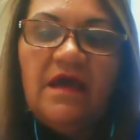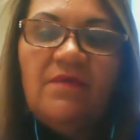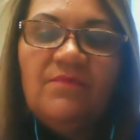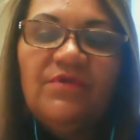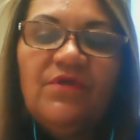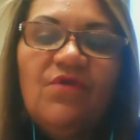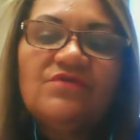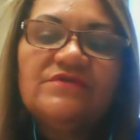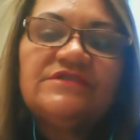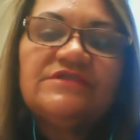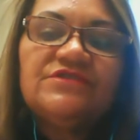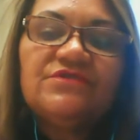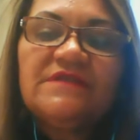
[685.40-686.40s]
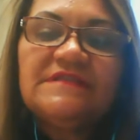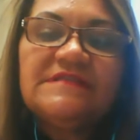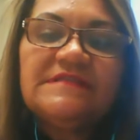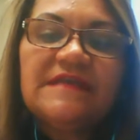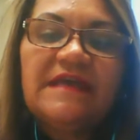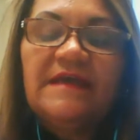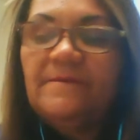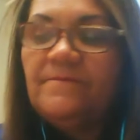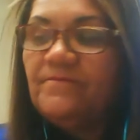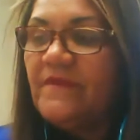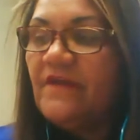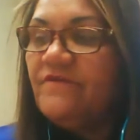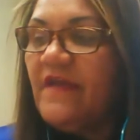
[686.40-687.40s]
Because students
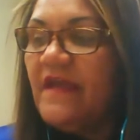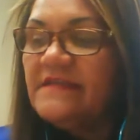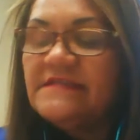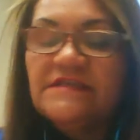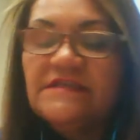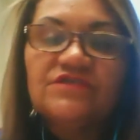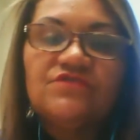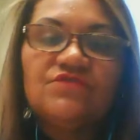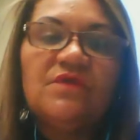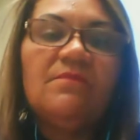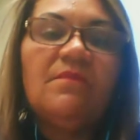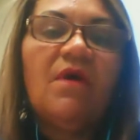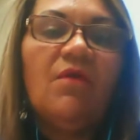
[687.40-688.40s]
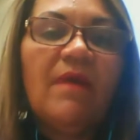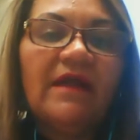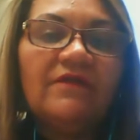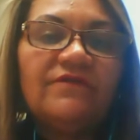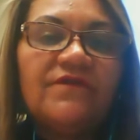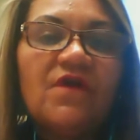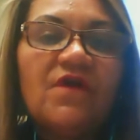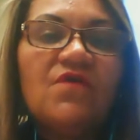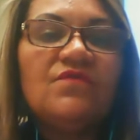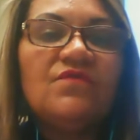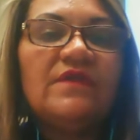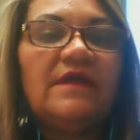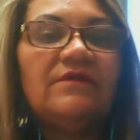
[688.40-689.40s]
have access to a mobile
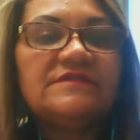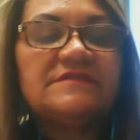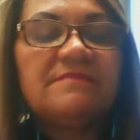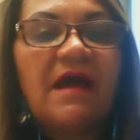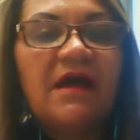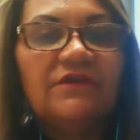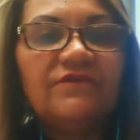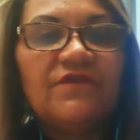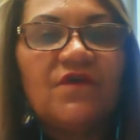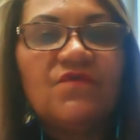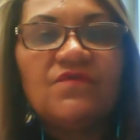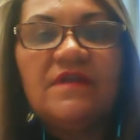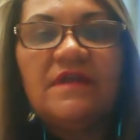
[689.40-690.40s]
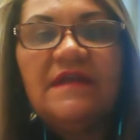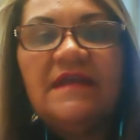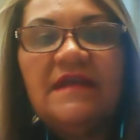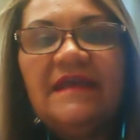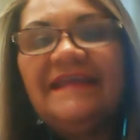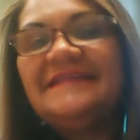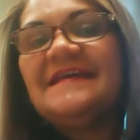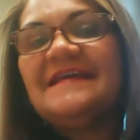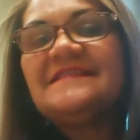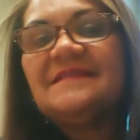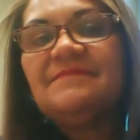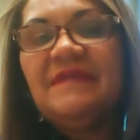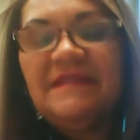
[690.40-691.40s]
phone or a smartphone, it
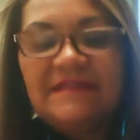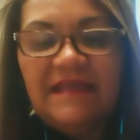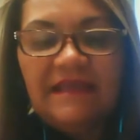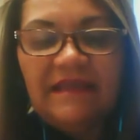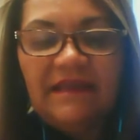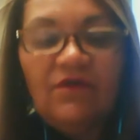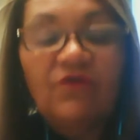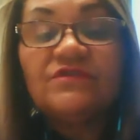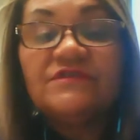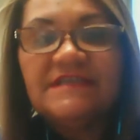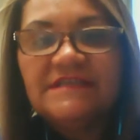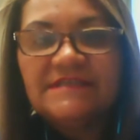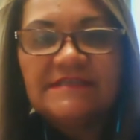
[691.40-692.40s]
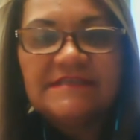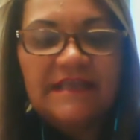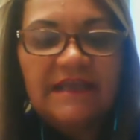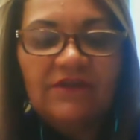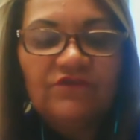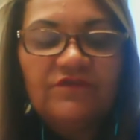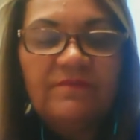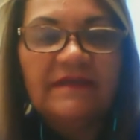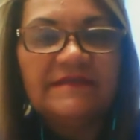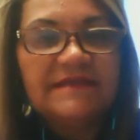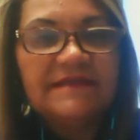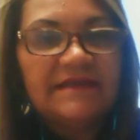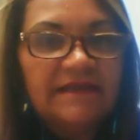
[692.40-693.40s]
doesn't mean they can, or teachers, they can
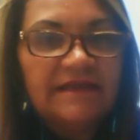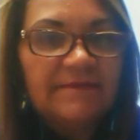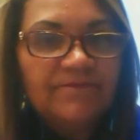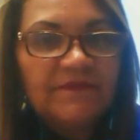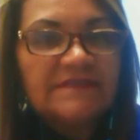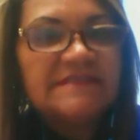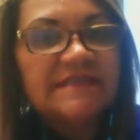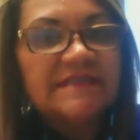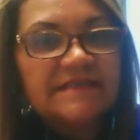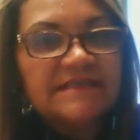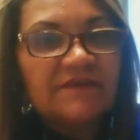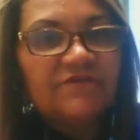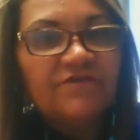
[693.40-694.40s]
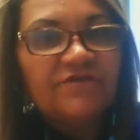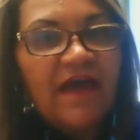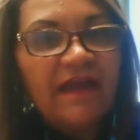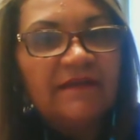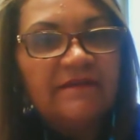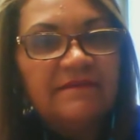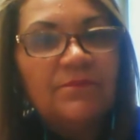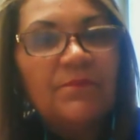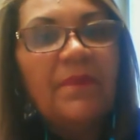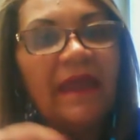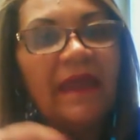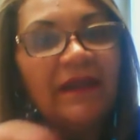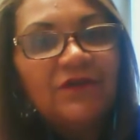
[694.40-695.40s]
automatically search and find.
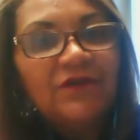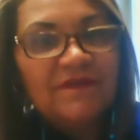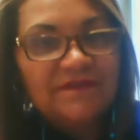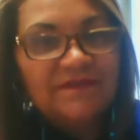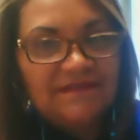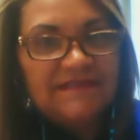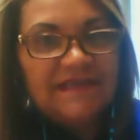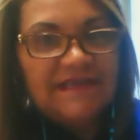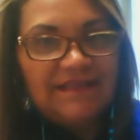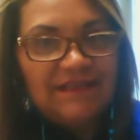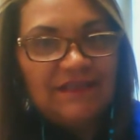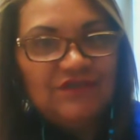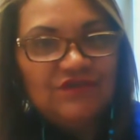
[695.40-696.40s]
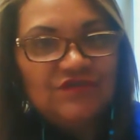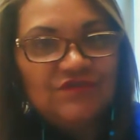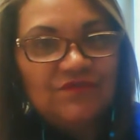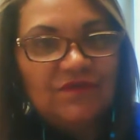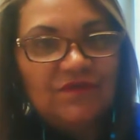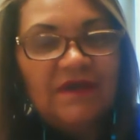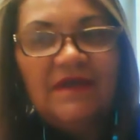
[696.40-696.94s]
Bandwidth is the other issue.